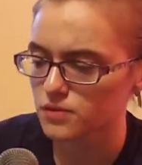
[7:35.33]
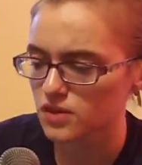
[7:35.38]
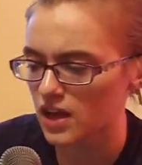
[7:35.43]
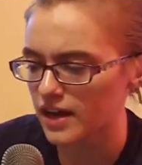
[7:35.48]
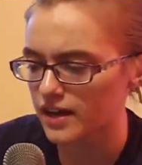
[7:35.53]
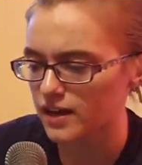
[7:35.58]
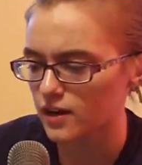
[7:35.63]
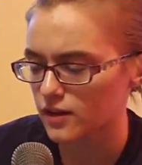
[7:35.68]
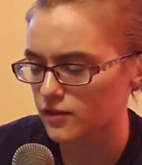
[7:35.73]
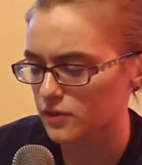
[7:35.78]

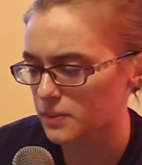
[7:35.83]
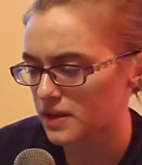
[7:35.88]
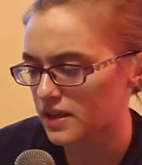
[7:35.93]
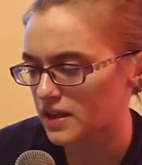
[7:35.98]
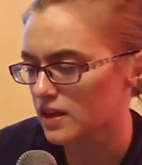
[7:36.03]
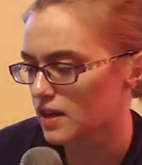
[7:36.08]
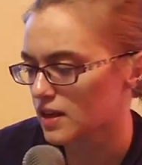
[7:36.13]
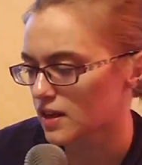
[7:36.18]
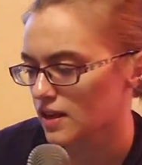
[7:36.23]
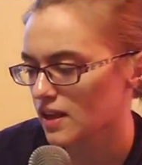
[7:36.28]
line at the
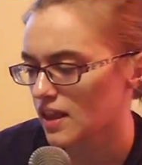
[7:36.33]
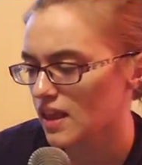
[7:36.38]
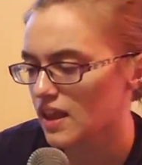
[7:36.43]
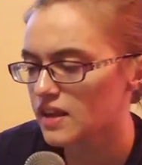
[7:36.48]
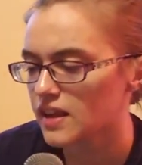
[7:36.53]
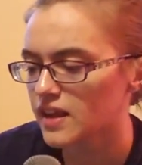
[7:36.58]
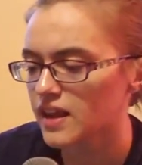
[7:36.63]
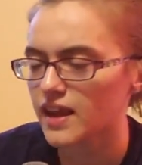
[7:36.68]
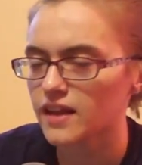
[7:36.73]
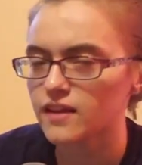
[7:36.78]
beginning
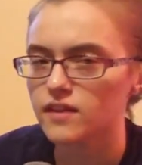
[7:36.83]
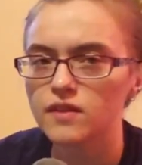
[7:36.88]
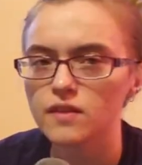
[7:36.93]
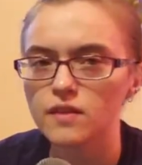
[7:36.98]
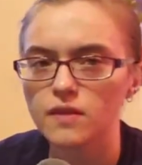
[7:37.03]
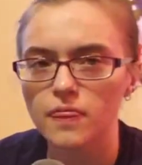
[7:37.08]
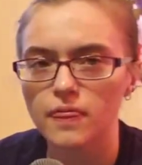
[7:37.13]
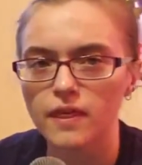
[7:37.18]
indicate